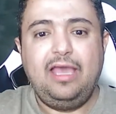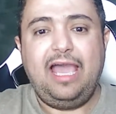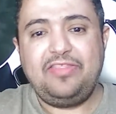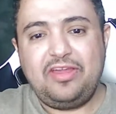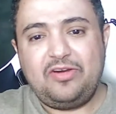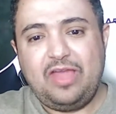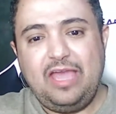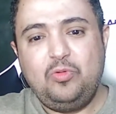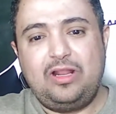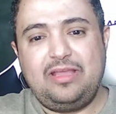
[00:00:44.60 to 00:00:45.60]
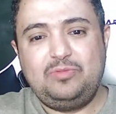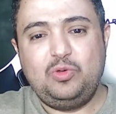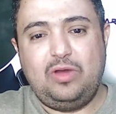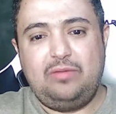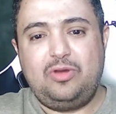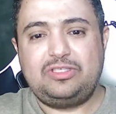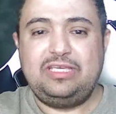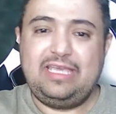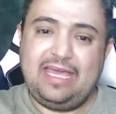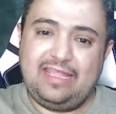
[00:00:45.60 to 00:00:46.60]
Hi there, and welcome to
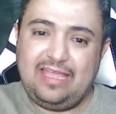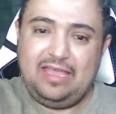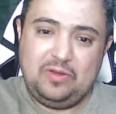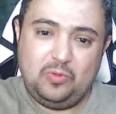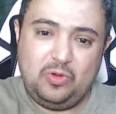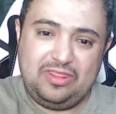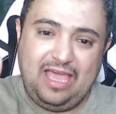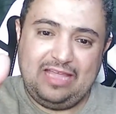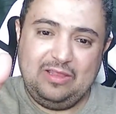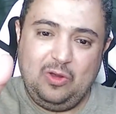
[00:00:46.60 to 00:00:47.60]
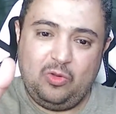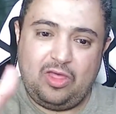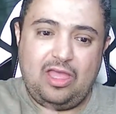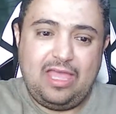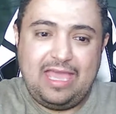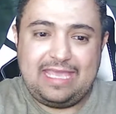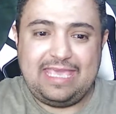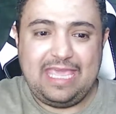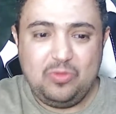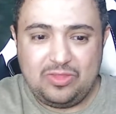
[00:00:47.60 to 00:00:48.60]
Unboxing Canada with Adil Ouda,
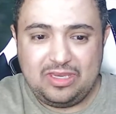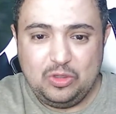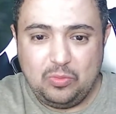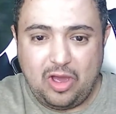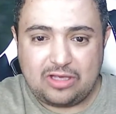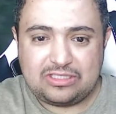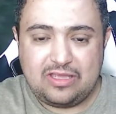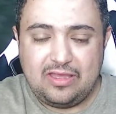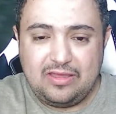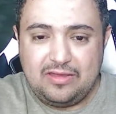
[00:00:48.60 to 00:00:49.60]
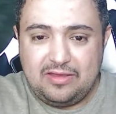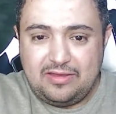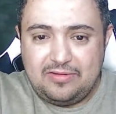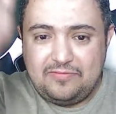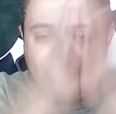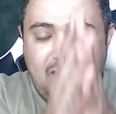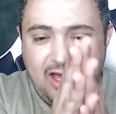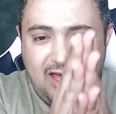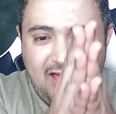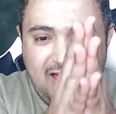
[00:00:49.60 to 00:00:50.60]
again with a new box
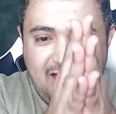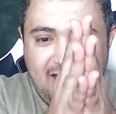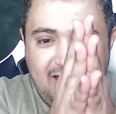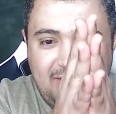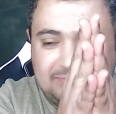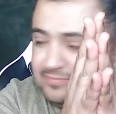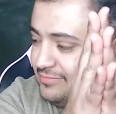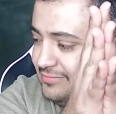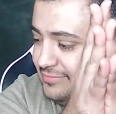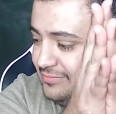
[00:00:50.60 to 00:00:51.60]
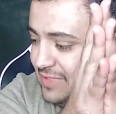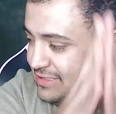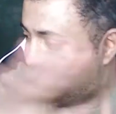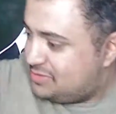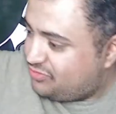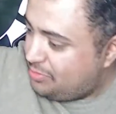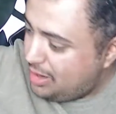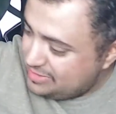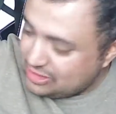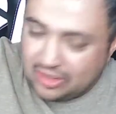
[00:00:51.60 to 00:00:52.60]
from this time it's from
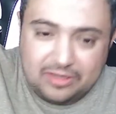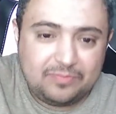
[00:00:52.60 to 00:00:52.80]
Amazon.